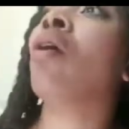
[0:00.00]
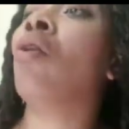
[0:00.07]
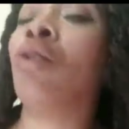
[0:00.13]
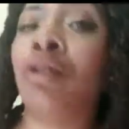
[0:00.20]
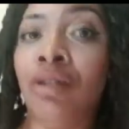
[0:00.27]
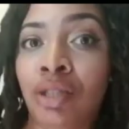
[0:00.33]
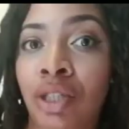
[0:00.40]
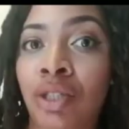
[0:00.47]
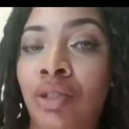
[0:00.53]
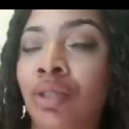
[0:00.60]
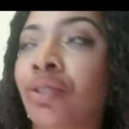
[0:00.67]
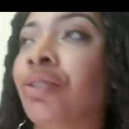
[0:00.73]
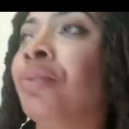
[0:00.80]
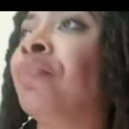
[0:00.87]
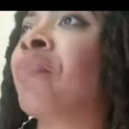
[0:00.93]
or your
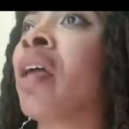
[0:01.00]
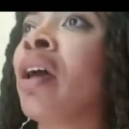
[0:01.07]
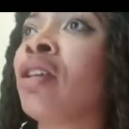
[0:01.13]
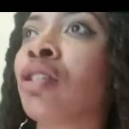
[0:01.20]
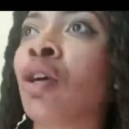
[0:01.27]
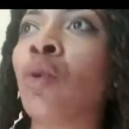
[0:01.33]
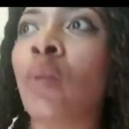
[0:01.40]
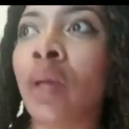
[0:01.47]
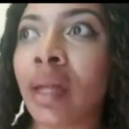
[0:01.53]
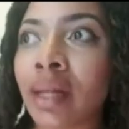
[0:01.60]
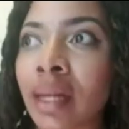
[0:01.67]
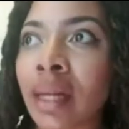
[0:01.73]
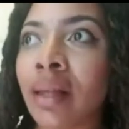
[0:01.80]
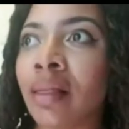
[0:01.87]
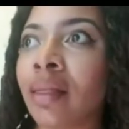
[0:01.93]
children so we
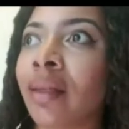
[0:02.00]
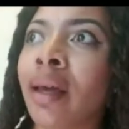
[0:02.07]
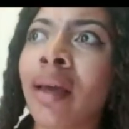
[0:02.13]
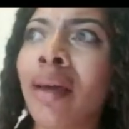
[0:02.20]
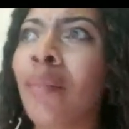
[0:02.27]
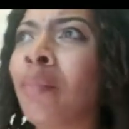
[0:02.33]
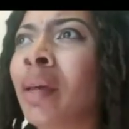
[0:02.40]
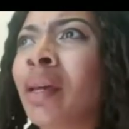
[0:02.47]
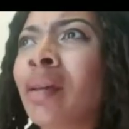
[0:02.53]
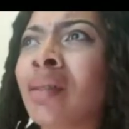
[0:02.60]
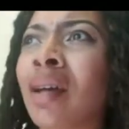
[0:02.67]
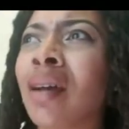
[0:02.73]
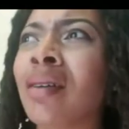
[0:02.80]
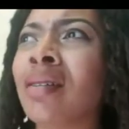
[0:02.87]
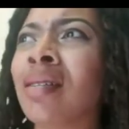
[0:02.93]
did that picked
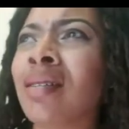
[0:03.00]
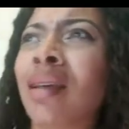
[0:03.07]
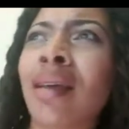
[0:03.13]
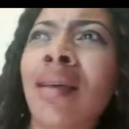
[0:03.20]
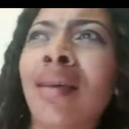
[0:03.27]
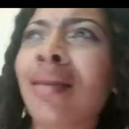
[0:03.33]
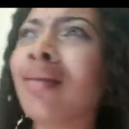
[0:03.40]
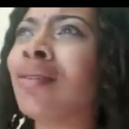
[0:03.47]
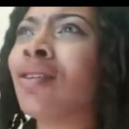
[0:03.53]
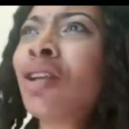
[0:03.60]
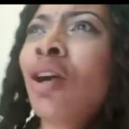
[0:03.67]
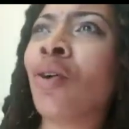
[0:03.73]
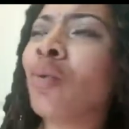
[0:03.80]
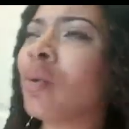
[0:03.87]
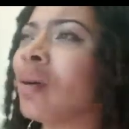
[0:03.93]
our seat you
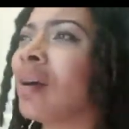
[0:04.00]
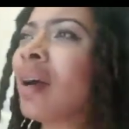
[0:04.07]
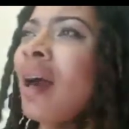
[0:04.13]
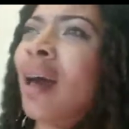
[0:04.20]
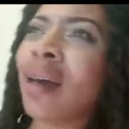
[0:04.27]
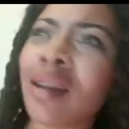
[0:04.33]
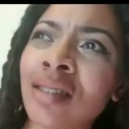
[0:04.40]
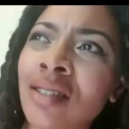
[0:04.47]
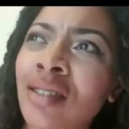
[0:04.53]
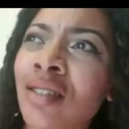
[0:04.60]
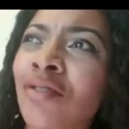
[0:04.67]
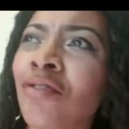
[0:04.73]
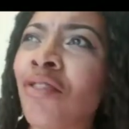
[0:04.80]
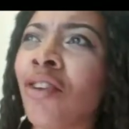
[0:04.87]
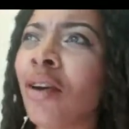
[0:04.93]
know kind of to
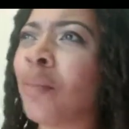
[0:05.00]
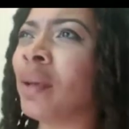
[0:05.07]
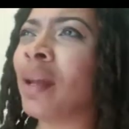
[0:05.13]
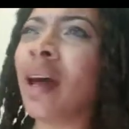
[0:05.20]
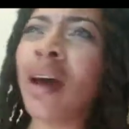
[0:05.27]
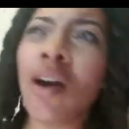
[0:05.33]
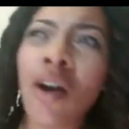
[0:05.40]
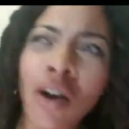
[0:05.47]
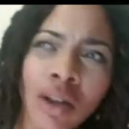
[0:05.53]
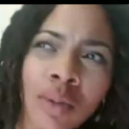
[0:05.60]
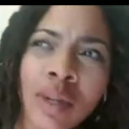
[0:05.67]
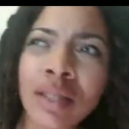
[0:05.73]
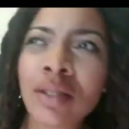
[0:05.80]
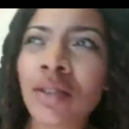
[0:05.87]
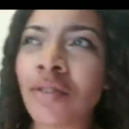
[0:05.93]
the front but not all the
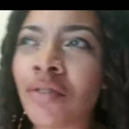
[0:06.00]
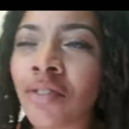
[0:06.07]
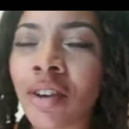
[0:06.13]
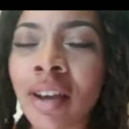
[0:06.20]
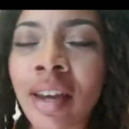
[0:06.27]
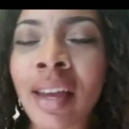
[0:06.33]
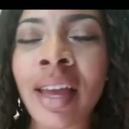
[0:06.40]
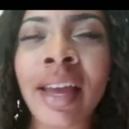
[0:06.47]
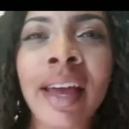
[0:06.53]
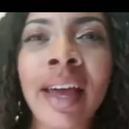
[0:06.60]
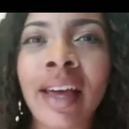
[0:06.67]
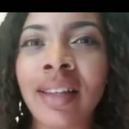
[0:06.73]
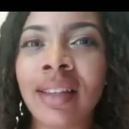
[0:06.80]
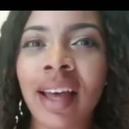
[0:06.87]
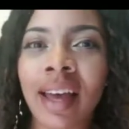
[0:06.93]
way to the front
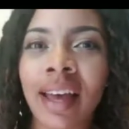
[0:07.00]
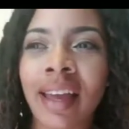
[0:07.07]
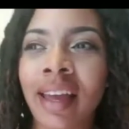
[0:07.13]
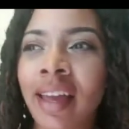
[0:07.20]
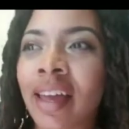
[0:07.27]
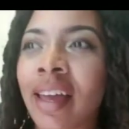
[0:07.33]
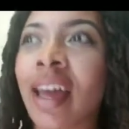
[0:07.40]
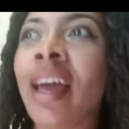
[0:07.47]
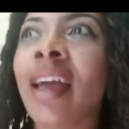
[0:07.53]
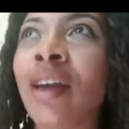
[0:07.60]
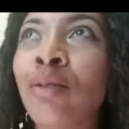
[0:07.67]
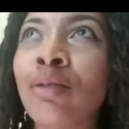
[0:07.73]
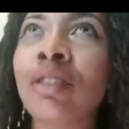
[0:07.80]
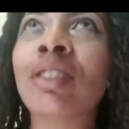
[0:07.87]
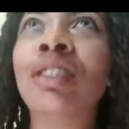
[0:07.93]
like
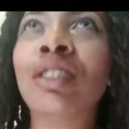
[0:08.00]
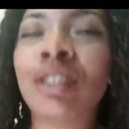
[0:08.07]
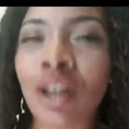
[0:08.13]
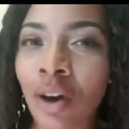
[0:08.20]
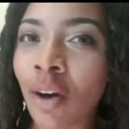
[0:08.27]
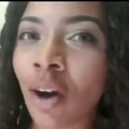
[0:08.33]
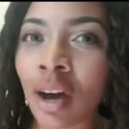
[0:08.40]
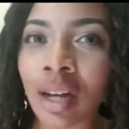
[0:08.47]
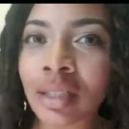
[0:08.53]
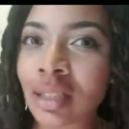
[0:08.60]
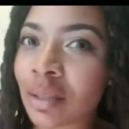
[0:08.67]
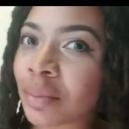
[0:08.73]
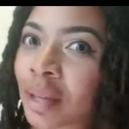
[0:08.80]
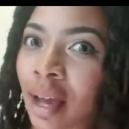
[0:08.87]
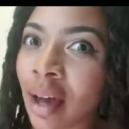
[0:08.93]
it was so
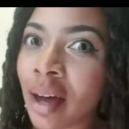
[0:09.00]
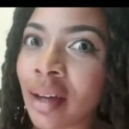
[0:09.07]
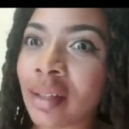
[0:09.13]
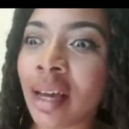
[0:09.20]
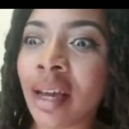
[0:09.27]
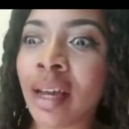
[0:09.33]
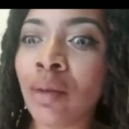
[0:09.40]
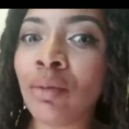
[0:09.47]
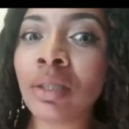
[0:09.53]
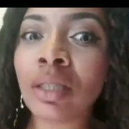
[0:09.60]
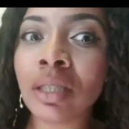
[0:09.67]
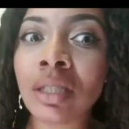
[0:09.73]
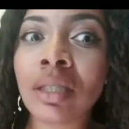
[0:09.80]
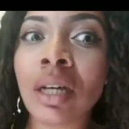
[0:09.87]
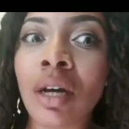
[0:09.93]
awesome y'all like it was
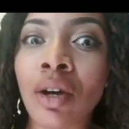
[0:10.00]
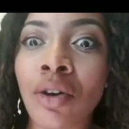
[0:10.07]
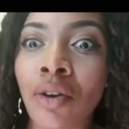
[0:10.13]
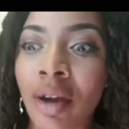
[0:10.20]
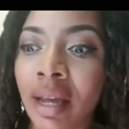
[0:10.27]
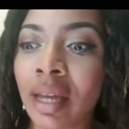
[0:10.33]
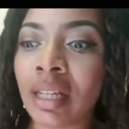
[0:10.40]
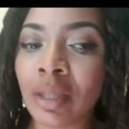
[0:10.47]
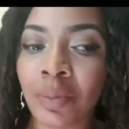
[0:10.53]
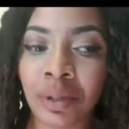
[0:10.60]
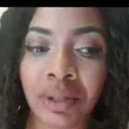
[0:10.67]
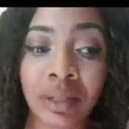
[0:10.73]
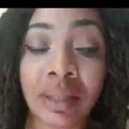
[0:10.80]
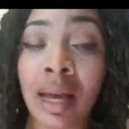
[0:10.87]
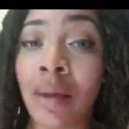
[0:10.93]
just a great
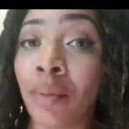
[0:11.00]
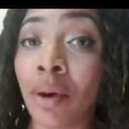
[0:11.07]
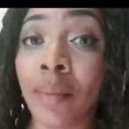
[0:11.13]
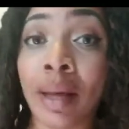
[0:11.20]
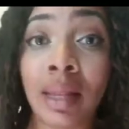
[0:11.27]
experience i brought